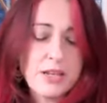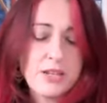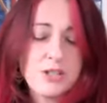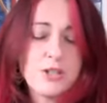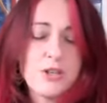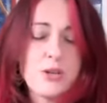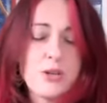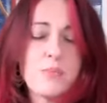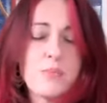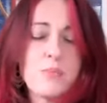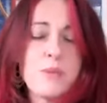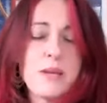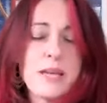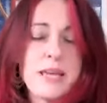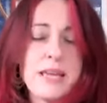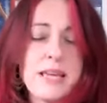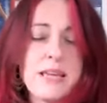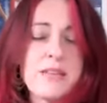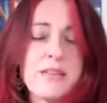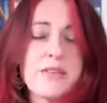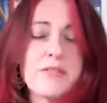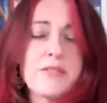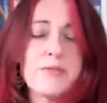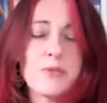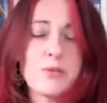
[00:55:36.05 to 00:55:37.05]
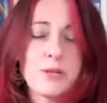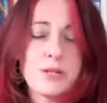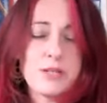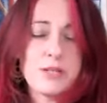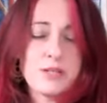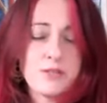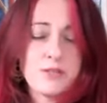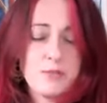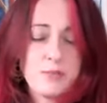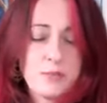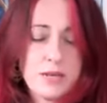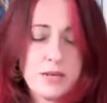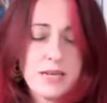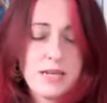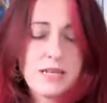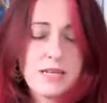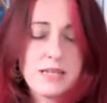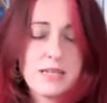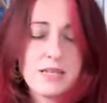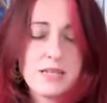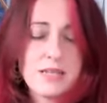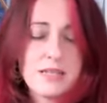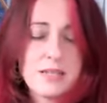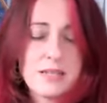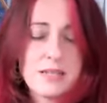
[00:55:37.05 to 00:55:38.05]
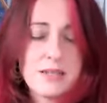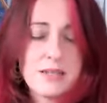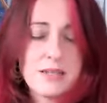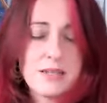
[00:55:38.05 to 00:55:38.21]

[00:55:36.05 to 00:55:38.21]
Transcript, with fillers: to be the voice of peace